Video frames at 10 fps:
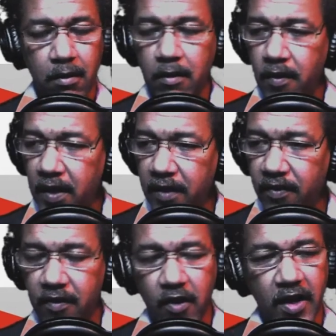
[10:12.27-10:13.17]
And they're
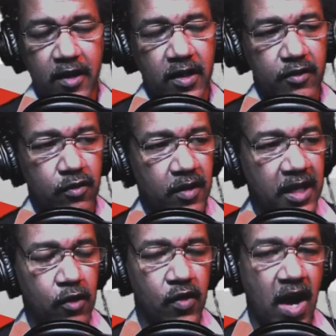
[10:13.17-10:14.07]
not going to let you hear the
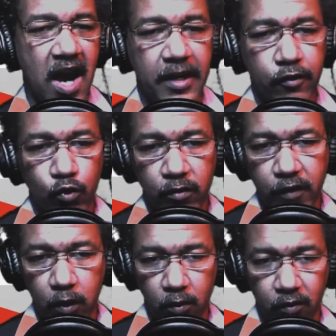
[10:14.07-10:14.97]
honest
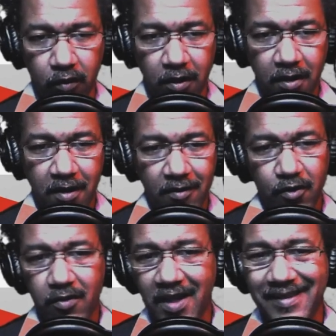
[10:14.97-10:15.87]
reviews. just
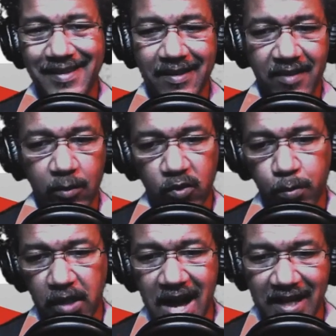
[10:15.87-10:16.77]
like Disney was
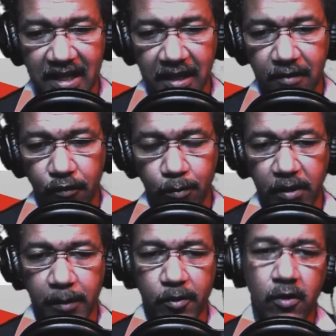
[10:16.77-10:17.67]
blocking it from
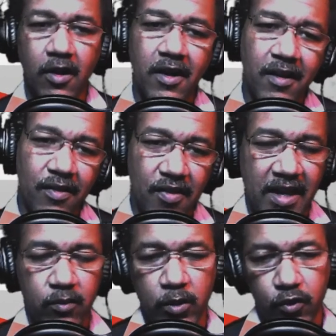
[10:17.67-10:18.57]
people. That's what
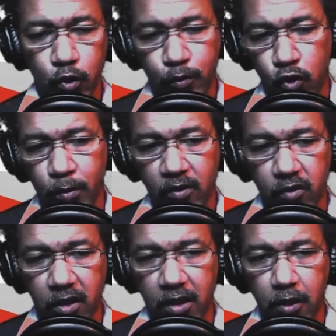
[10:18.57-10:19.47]
YouTube is looking to
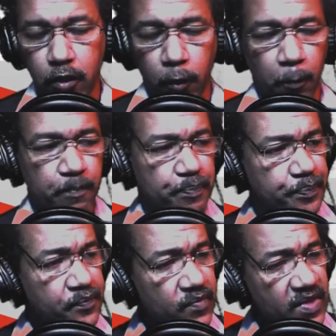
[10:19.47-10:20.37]
do.
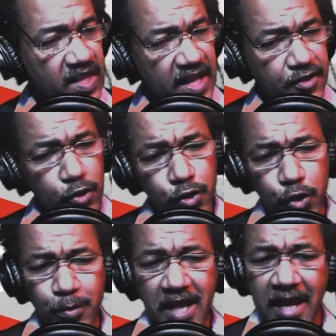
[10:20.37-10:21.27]
And YouTube
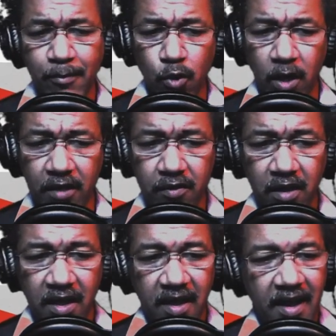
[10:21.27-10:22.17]
came to us
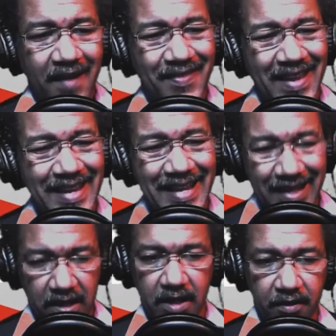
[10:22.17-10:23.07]
and they hit
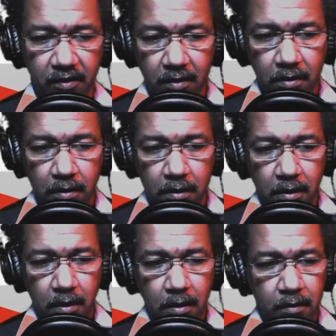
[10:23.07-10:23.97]
us.
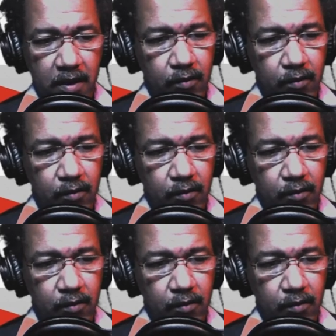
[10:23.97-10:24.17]
That's right.